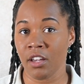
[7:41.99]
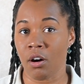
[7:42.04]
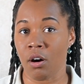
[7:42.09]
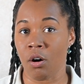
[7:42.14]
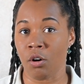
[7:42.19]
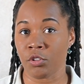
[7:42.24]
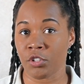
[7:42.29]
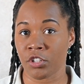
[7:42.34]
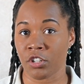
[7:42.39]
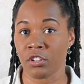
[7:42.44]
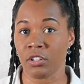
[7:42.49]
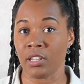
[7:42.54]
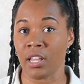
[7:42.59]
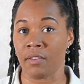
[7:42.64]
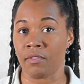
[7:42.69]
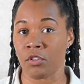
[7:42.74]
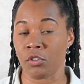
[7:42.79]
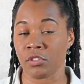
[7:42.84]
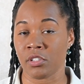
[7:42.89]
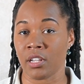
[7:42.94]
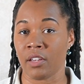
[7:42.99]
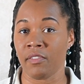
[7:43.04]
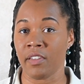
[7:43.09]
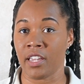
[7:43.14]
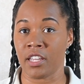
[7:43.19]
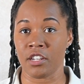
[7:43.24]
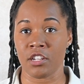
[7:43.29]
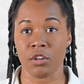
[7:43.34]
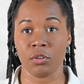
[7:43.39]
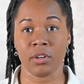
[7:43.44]
altered levels of
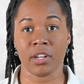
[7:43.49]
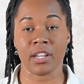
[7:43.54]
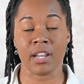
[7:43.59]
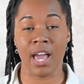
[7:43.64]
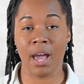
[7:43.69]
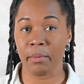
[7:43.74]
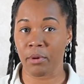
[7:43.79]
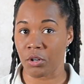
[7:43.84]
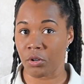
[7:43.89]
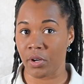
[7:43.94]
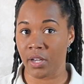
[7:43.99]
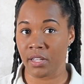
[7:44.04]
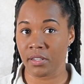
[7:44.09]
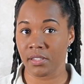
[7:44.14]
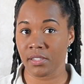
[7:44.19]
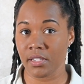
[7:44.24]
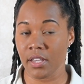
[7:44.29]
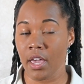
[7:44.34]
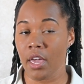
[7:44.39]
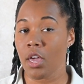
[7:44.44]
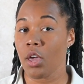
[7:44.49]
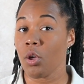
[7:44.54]
endocannabinoids,